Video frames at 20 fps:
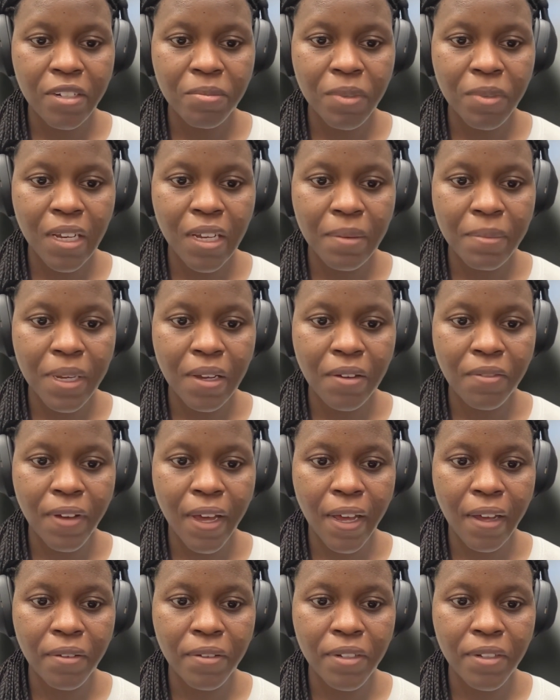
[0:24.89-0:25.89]
to becoming a
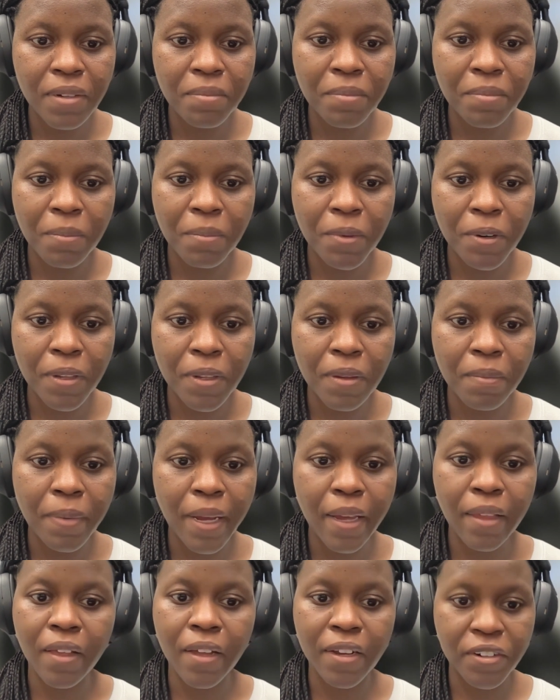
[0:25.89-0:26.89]
faculty member in the
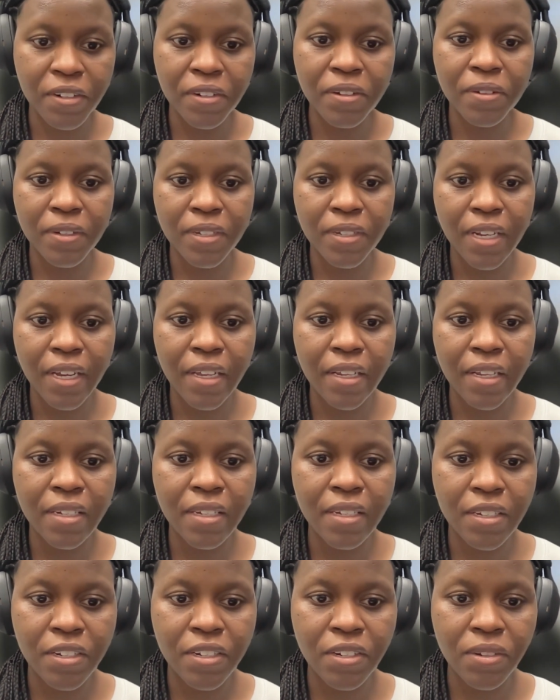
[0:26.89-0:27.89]
biological
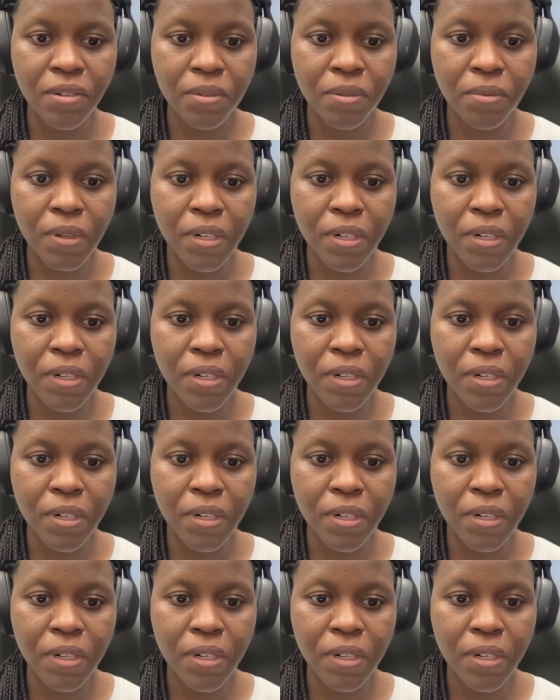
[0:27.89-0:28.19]
sciences do,